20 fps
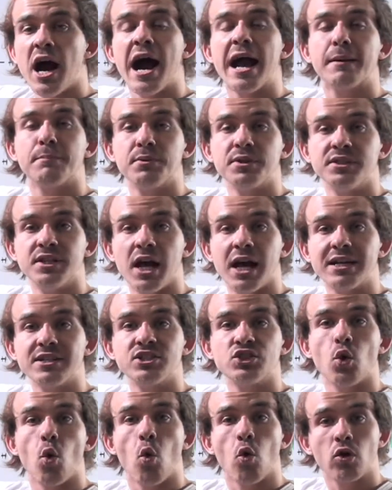
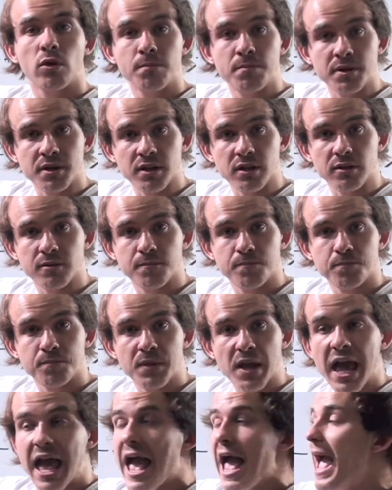hybridized orbital.
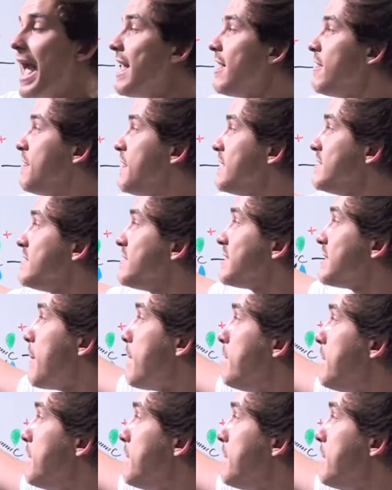And this